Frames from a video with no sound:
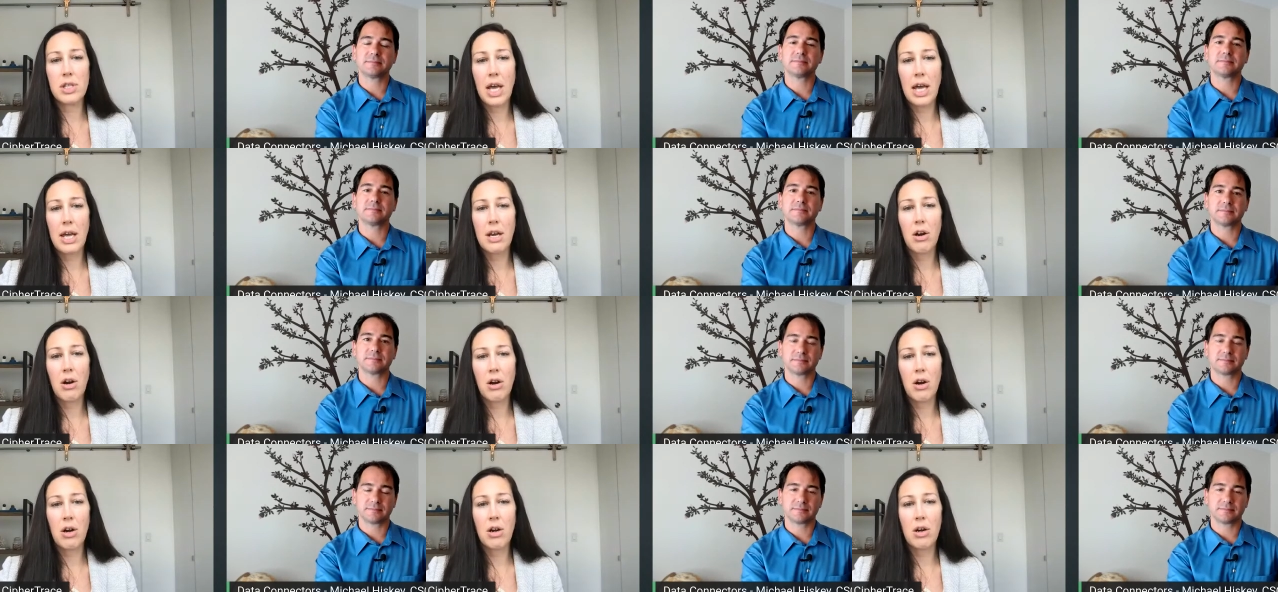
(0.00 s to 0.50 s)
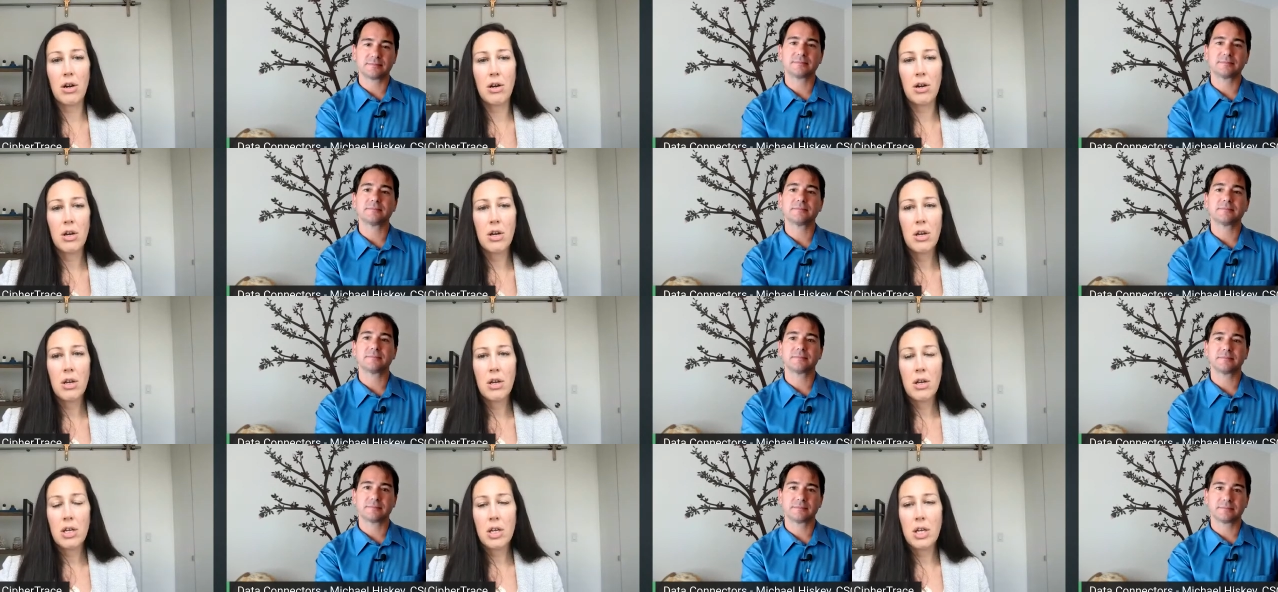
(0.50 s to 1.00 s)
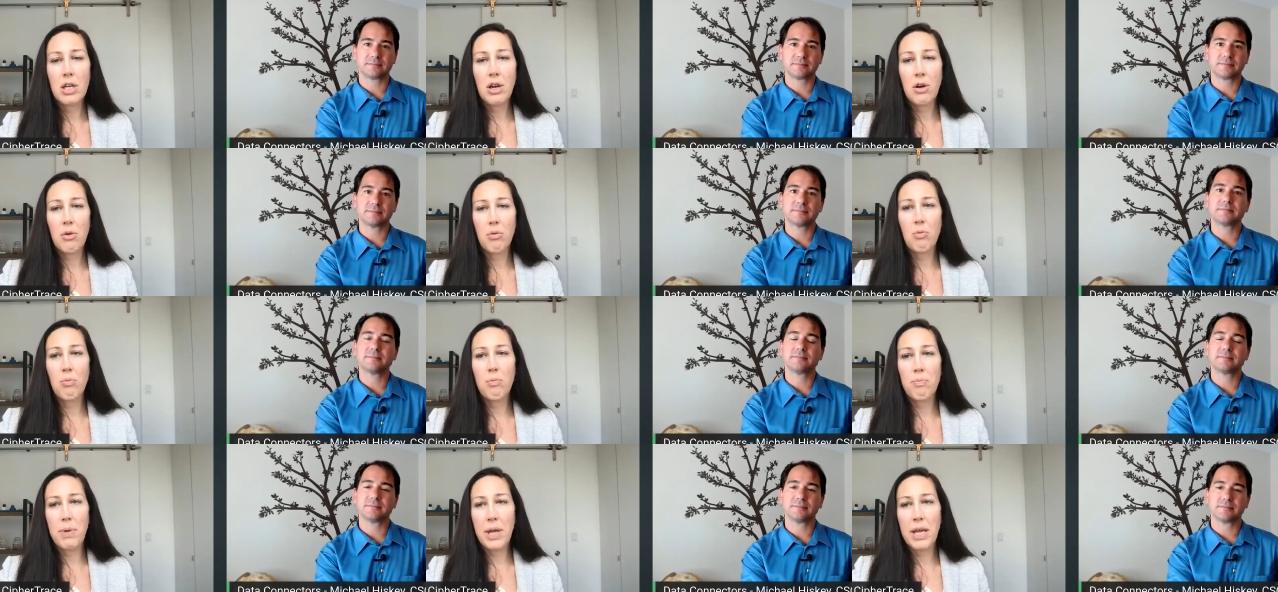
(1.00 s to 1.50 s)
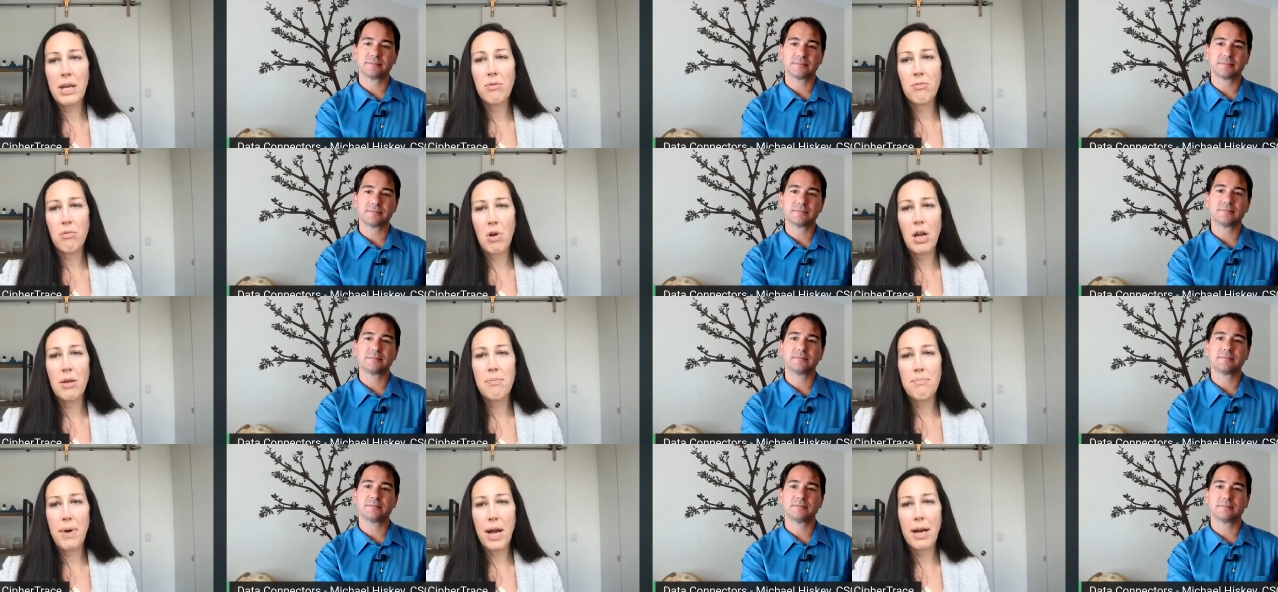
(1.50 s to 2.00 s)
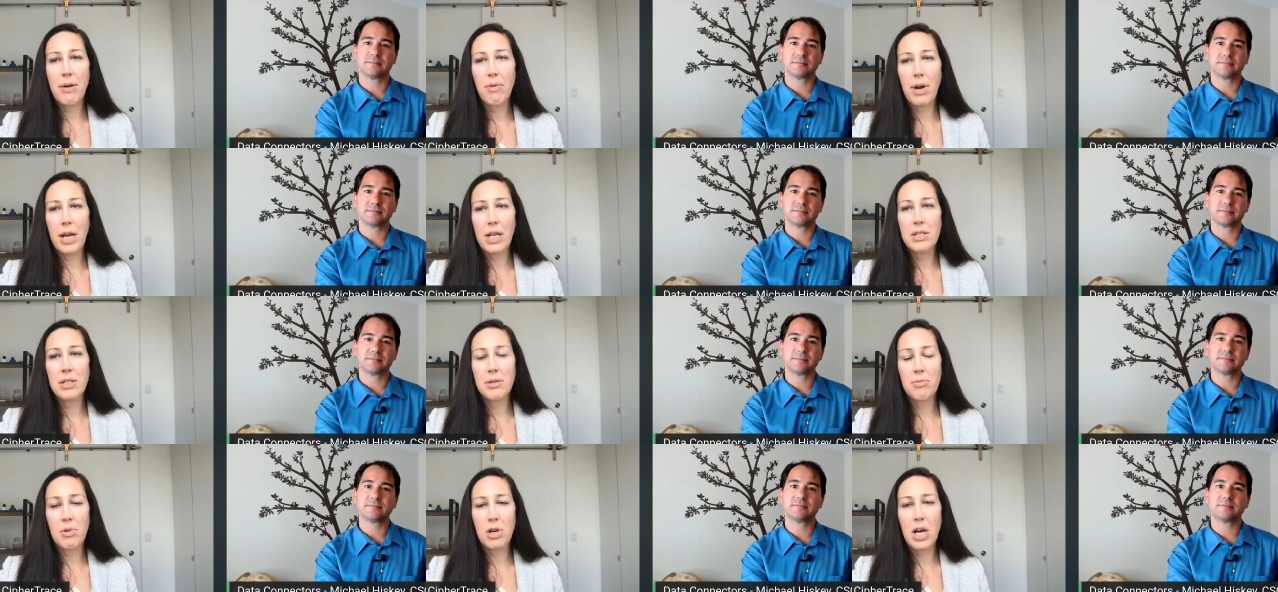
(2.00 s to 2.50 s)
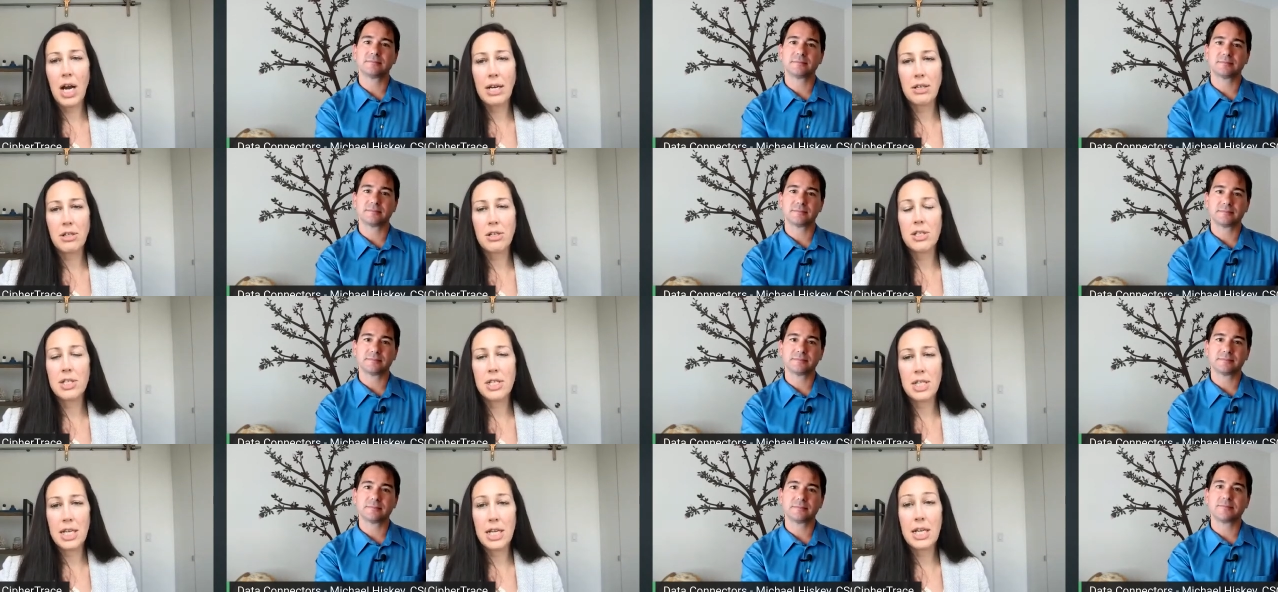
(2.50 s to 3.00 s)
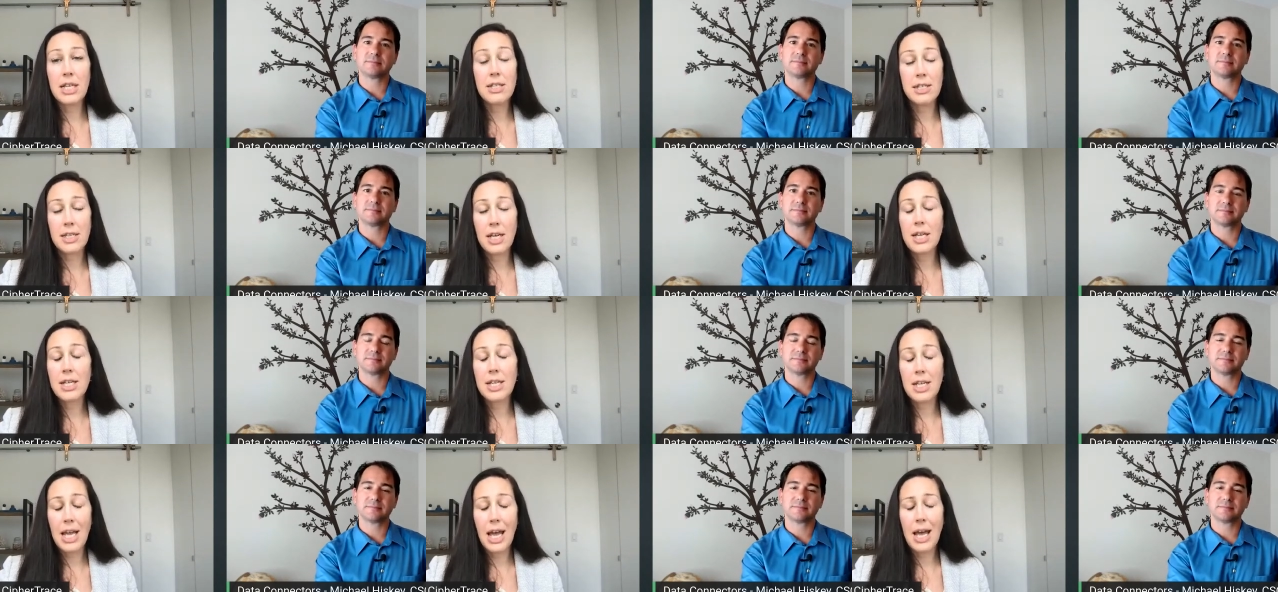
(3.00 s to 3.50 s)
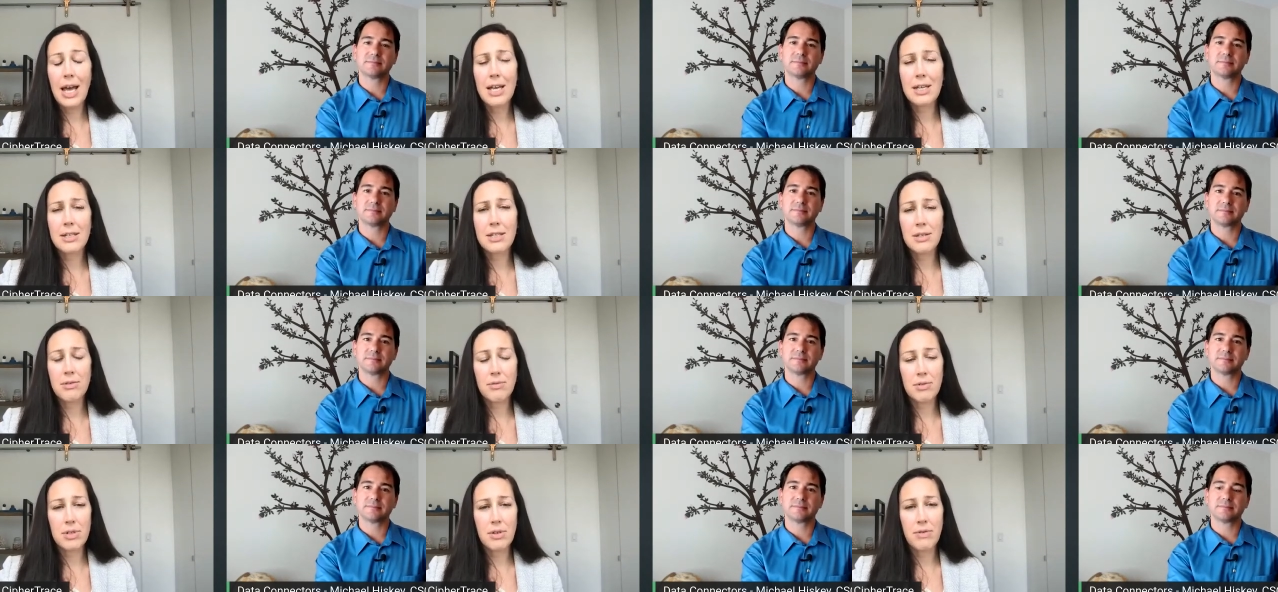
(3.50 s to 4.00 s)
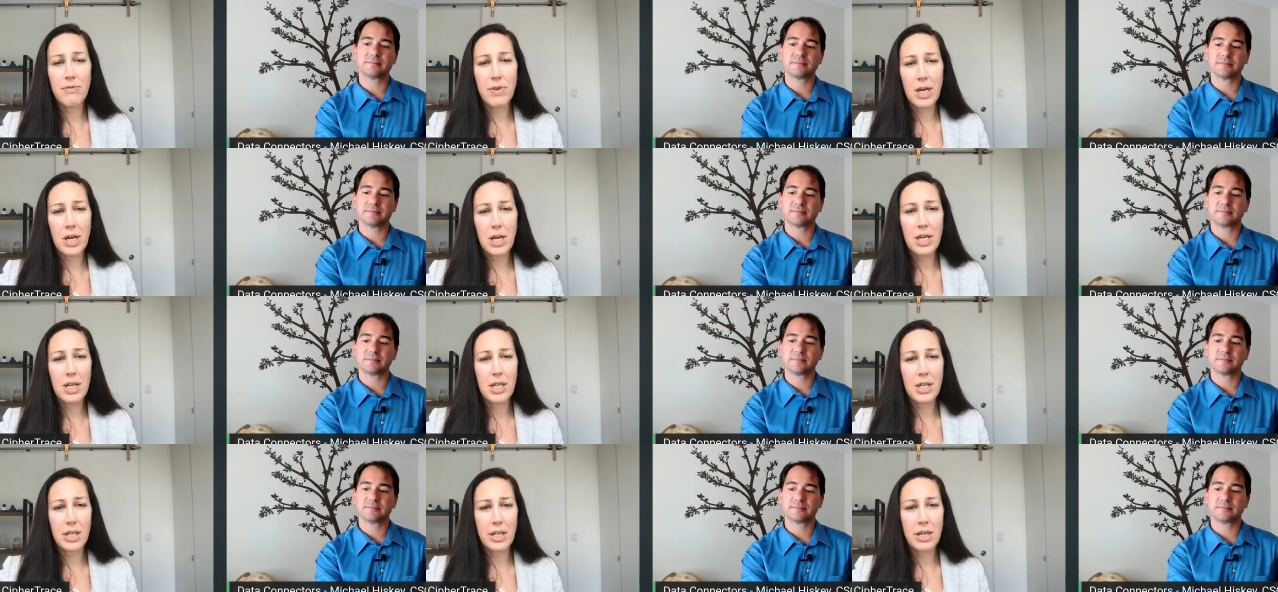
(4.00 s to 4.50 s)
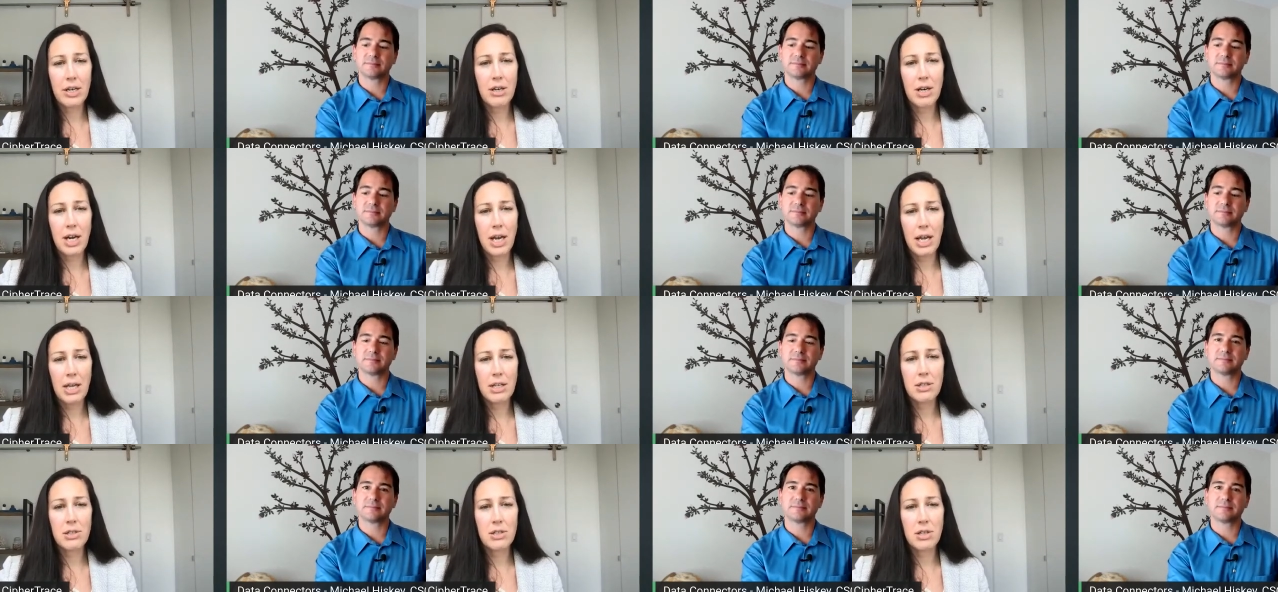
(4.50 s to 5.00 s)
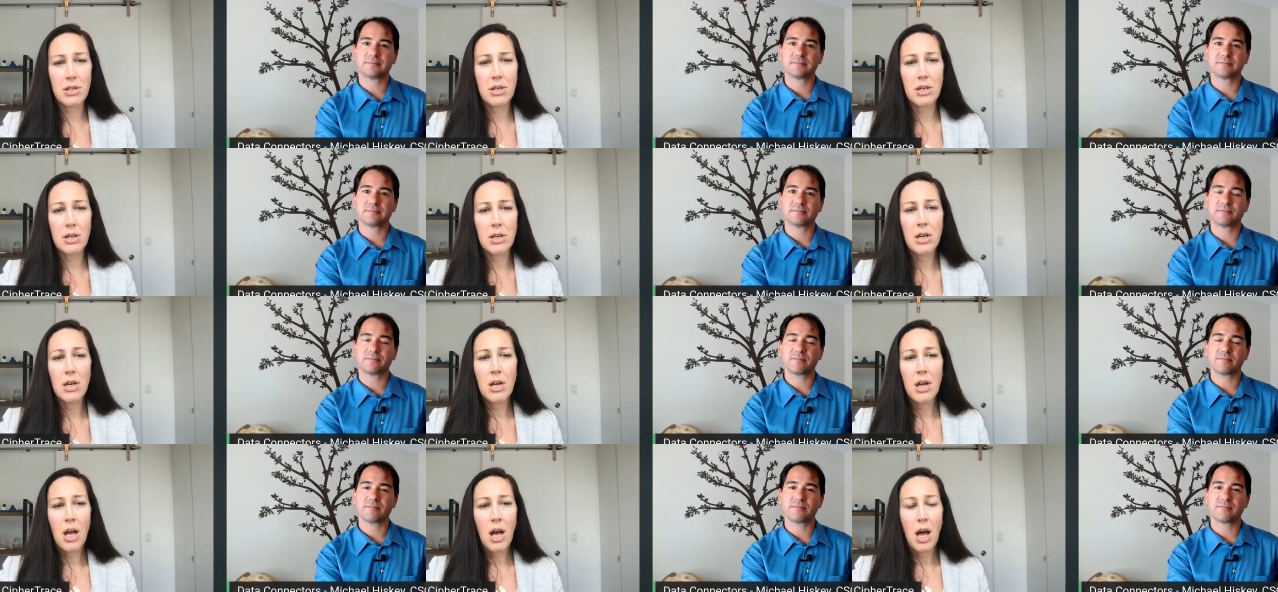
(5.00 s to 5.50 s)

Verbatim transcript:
Speaker 1: that are, you know, being run by ransomware actors. And he said yes. It was a very clear answer.